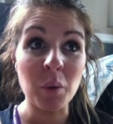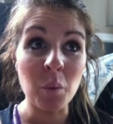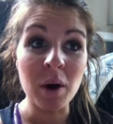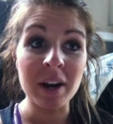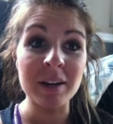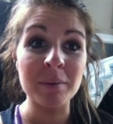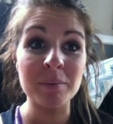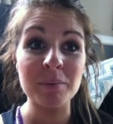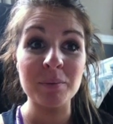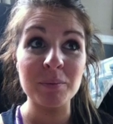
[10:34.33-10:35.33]
what I
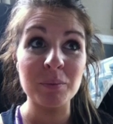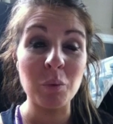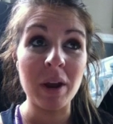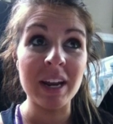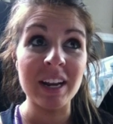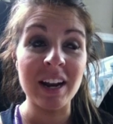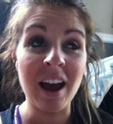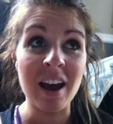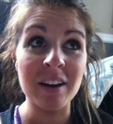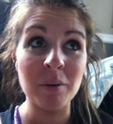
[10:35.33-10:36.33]
weighed in
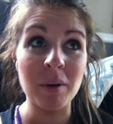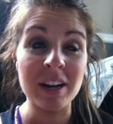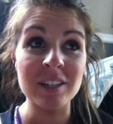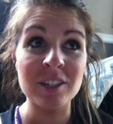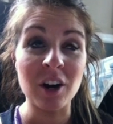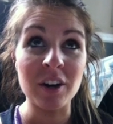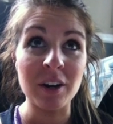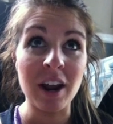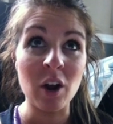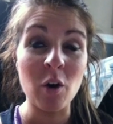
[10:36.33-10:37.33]
at when I started
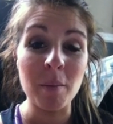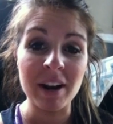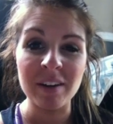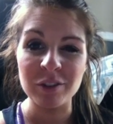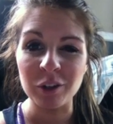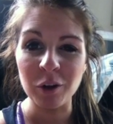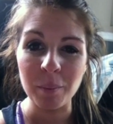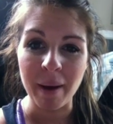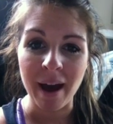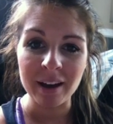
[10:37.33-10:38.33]
at home. I'd have to
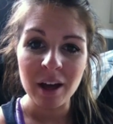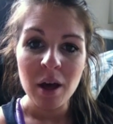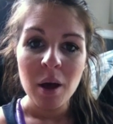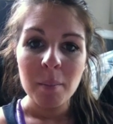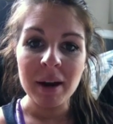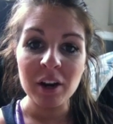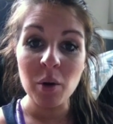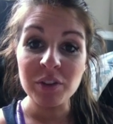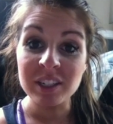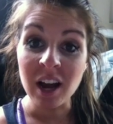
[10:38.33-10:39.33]
look back. But I know
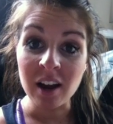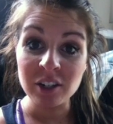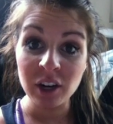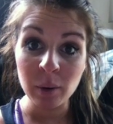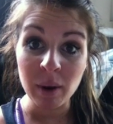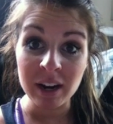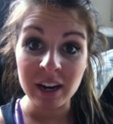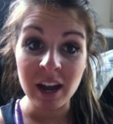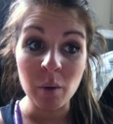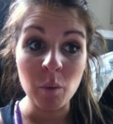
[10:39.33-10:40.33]
at the doctor, I weighed
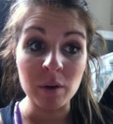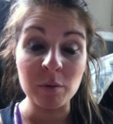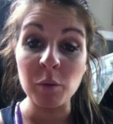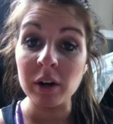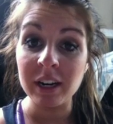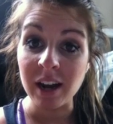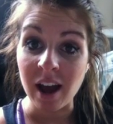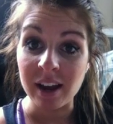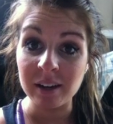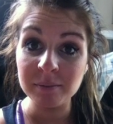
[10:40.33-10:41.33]
in at
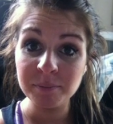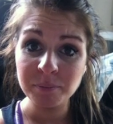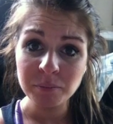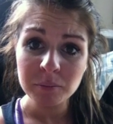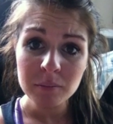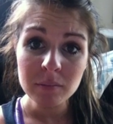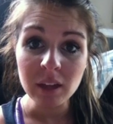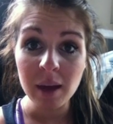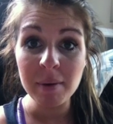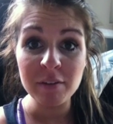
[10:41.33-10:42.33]
149
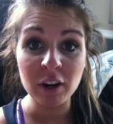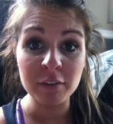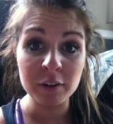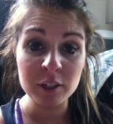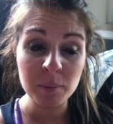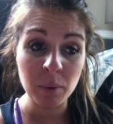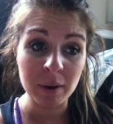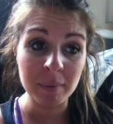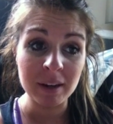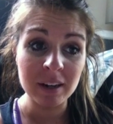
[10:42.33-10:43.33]
at my very first
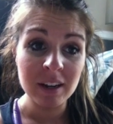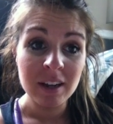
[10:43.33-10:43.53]
appointment.